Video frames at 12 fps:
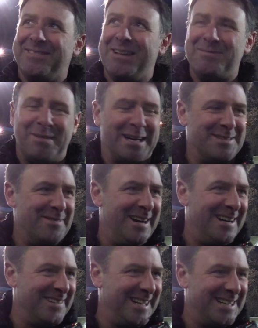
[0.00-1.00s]
give that back to
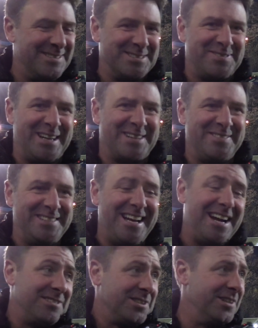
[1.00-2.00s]
Mark when he comes back. But
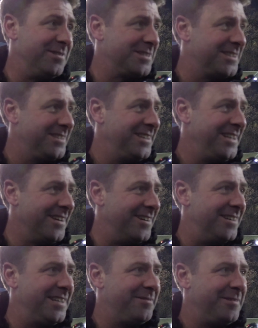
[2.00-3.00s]
no, it was good. It was you
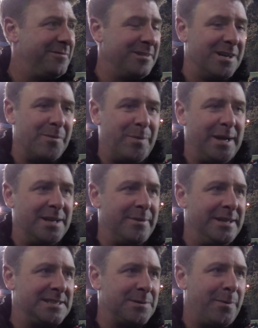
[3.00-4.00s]
know if, we'd have got beat, it'd have
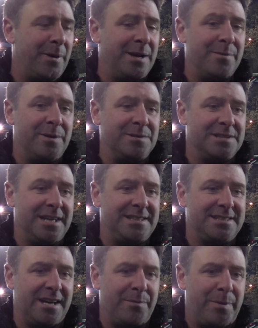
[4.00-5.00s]
been disappointing. But it was
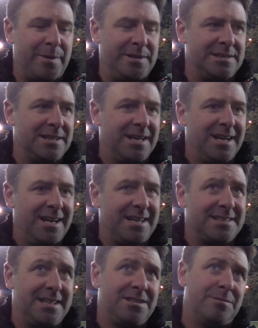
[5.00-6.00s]
nice to get a point. Like
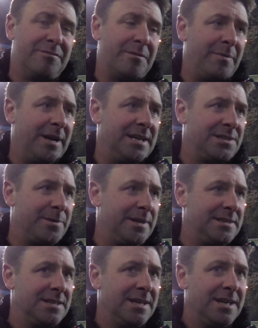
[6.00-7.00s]
I said, coming from behind
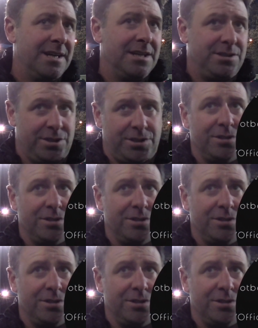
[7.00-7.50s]
twice just